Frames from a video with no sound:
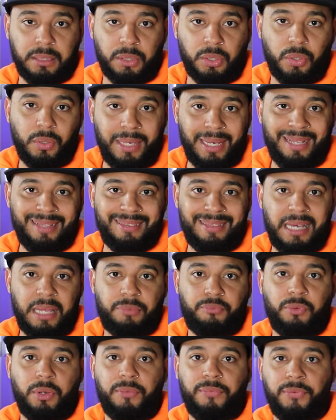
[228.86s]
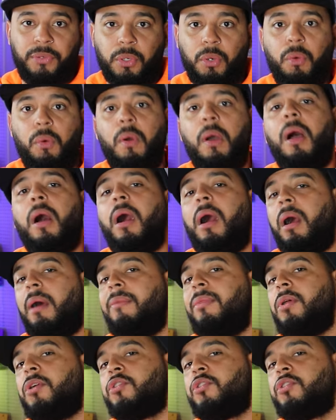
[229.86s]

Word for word: little in-depth review of